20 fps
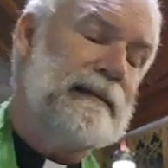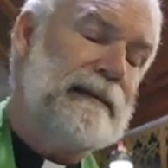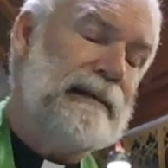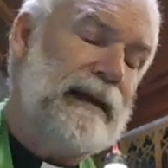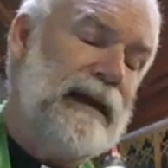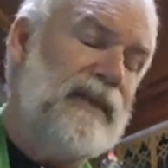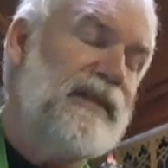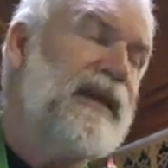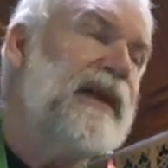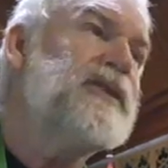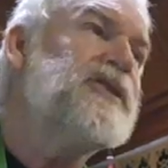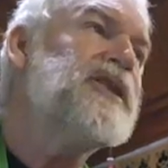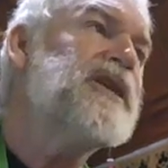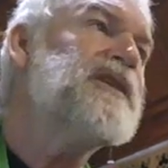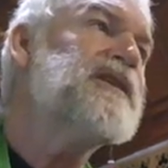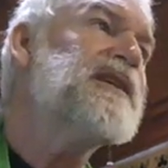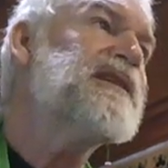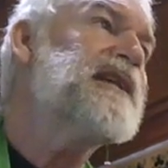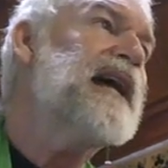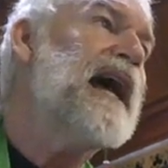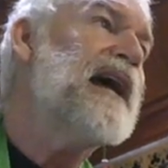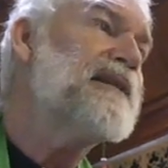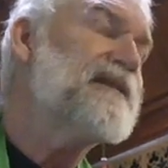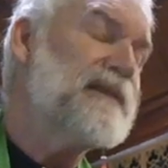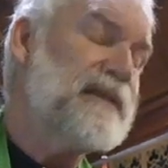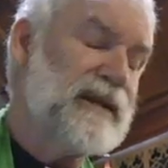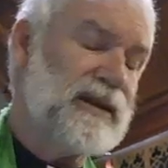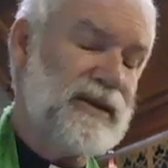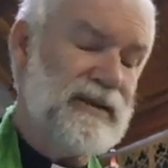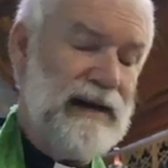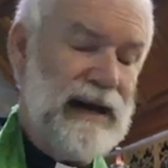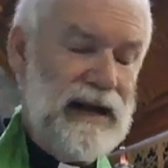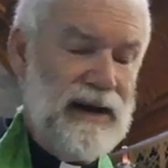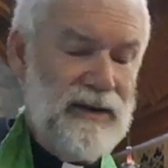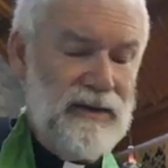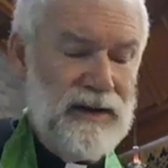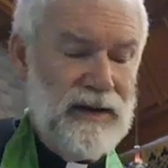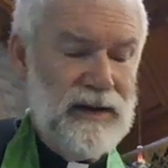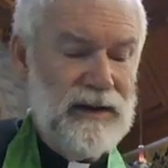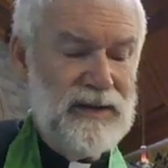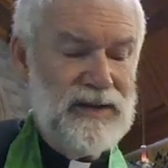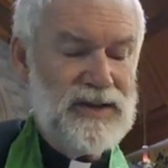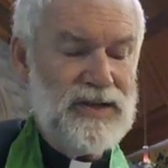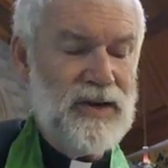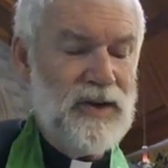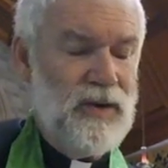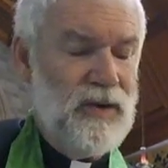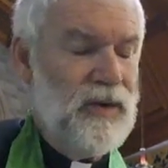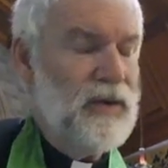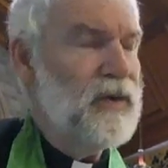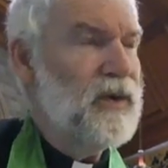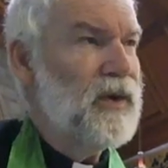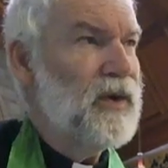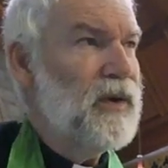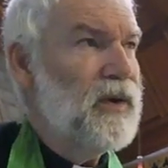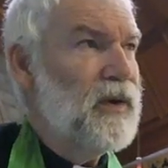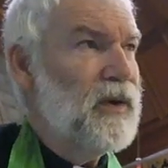And then Jesus asked the crowd, so